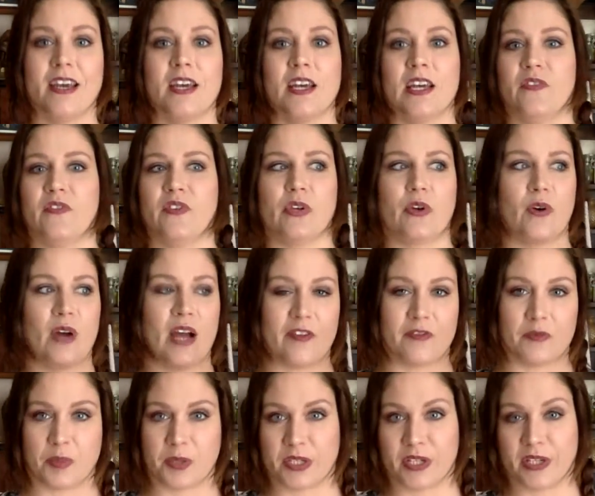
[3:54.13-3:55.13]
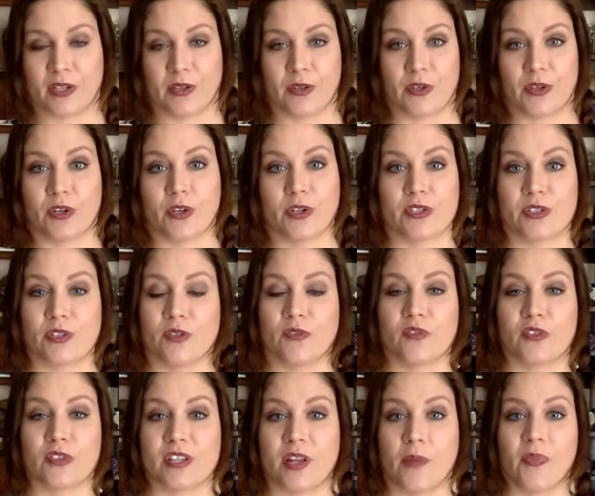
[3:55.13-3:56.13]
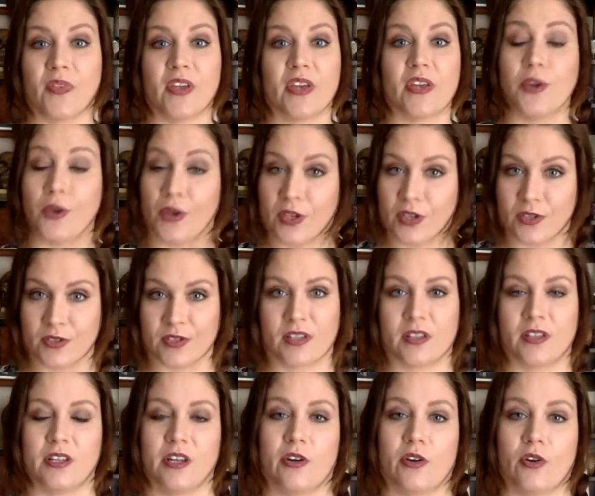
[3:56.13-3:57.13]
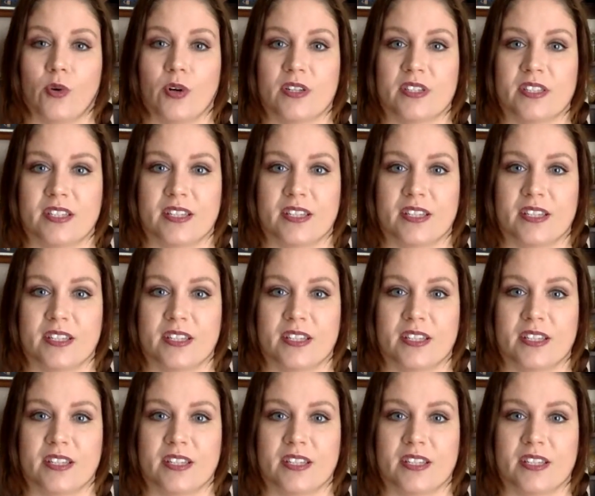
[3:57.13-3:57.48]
If you don't have a particular crystal for something, you can use a clear quartz.